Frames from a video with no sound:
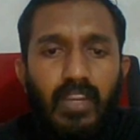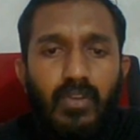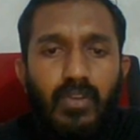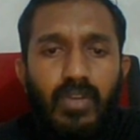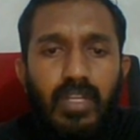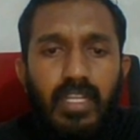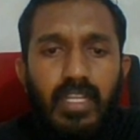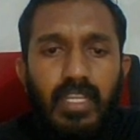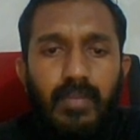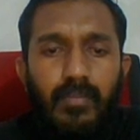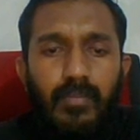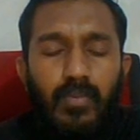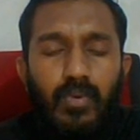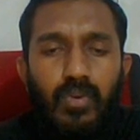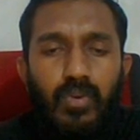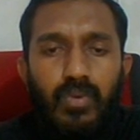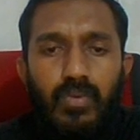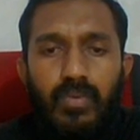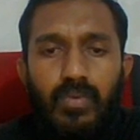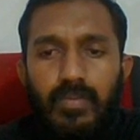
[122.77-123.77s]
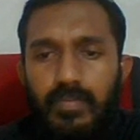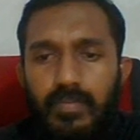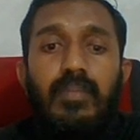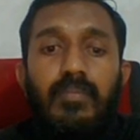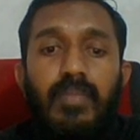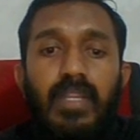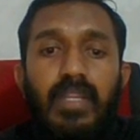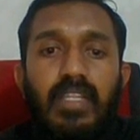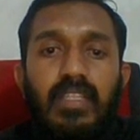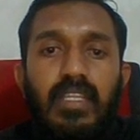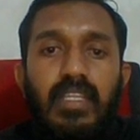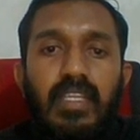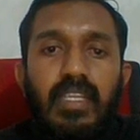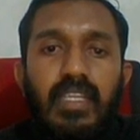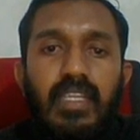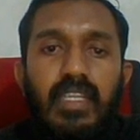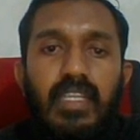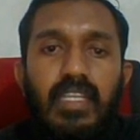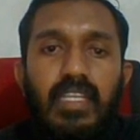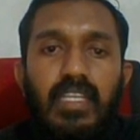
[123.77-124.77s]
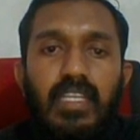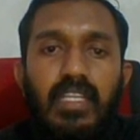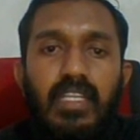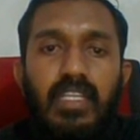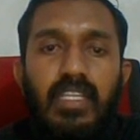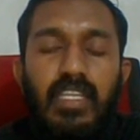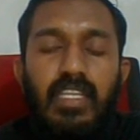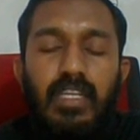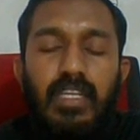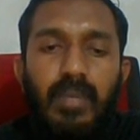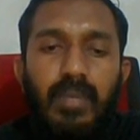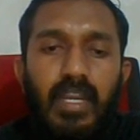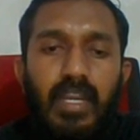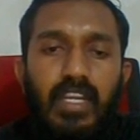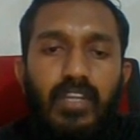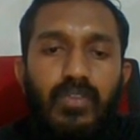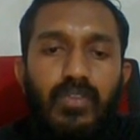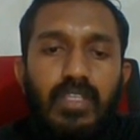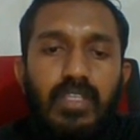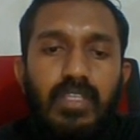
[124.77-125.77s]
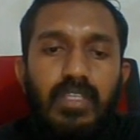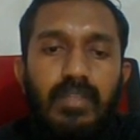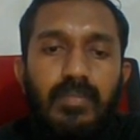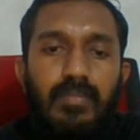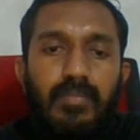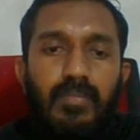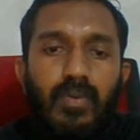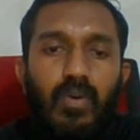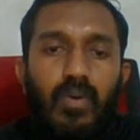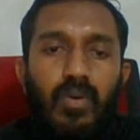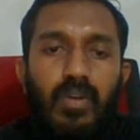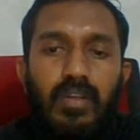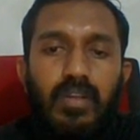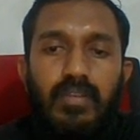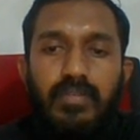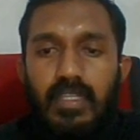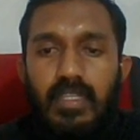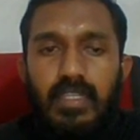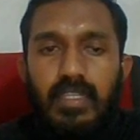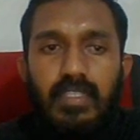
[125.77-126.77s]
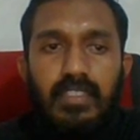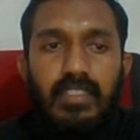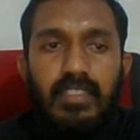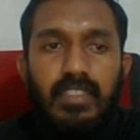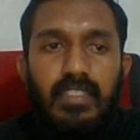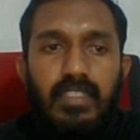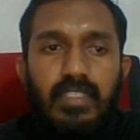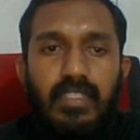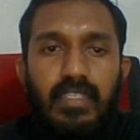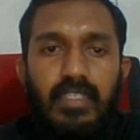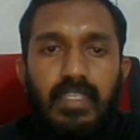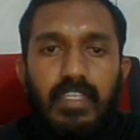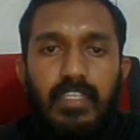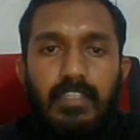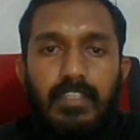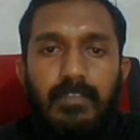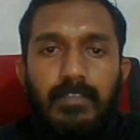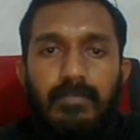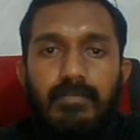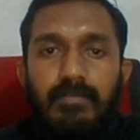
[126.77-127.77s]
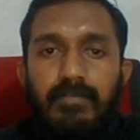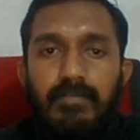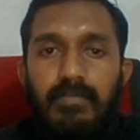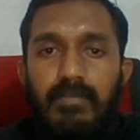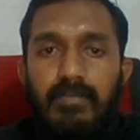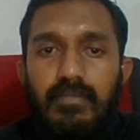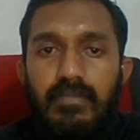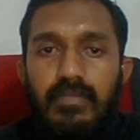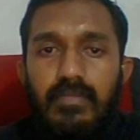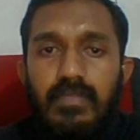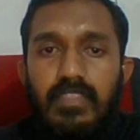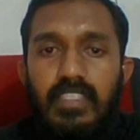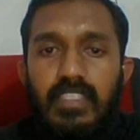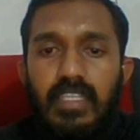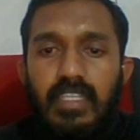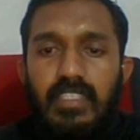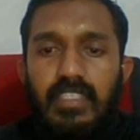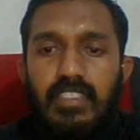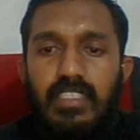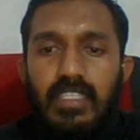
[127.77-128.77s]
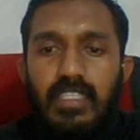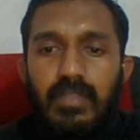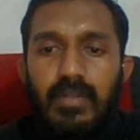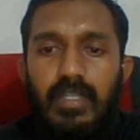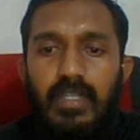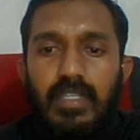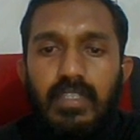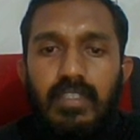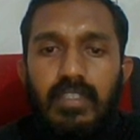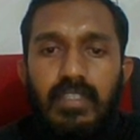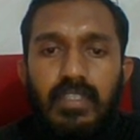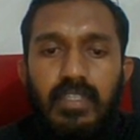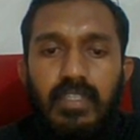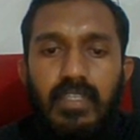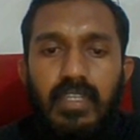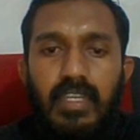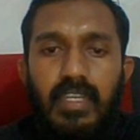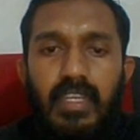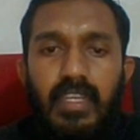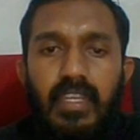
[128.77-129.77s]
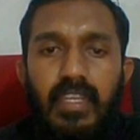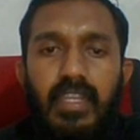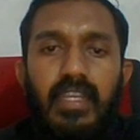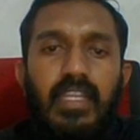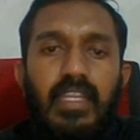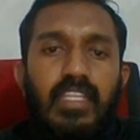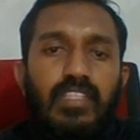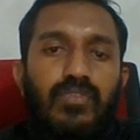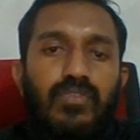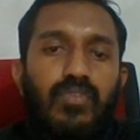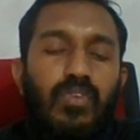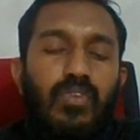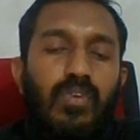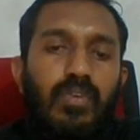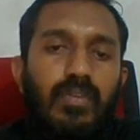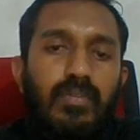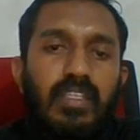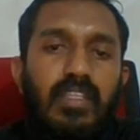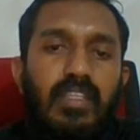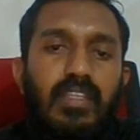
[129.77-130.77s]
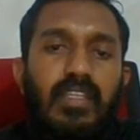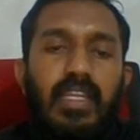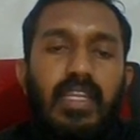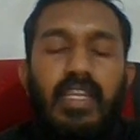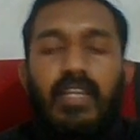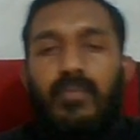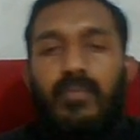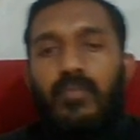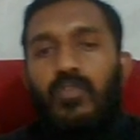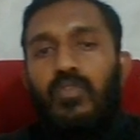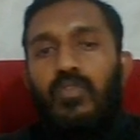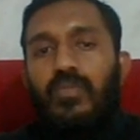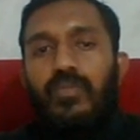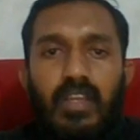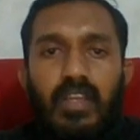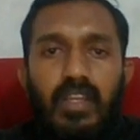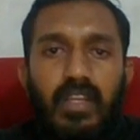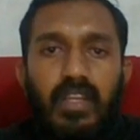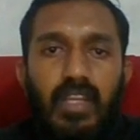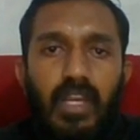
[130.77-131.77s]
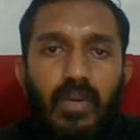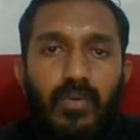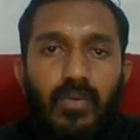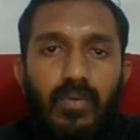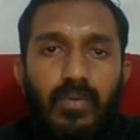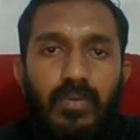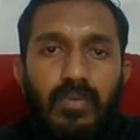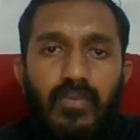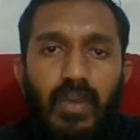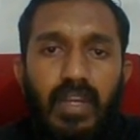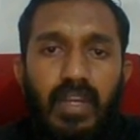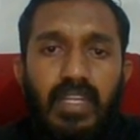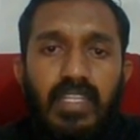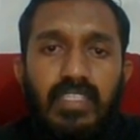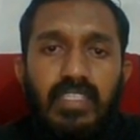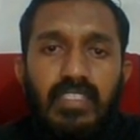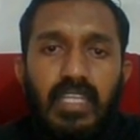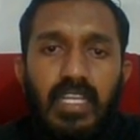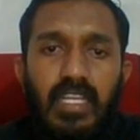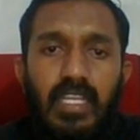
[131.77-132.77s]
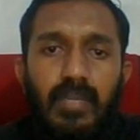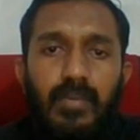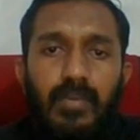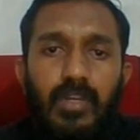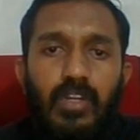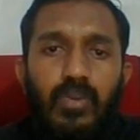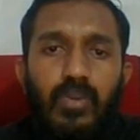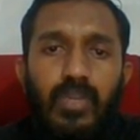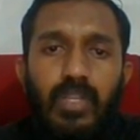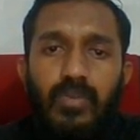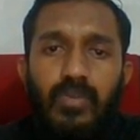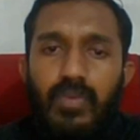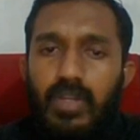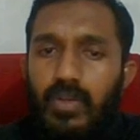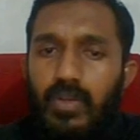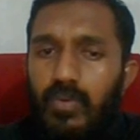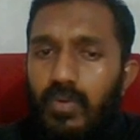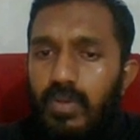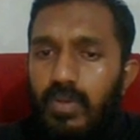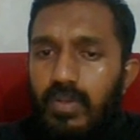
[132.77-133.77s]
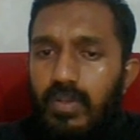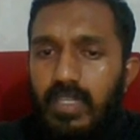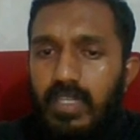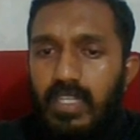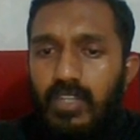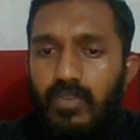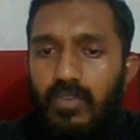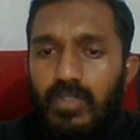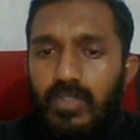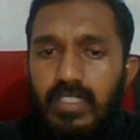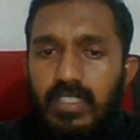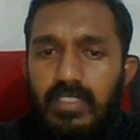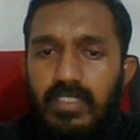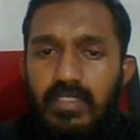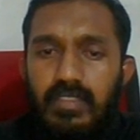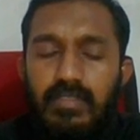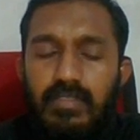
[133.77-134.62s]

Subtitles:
got a tempo to bring the king in nearby to the pawn. In g3, h7, king h4. Create more. Now, white is unable to give a rook into the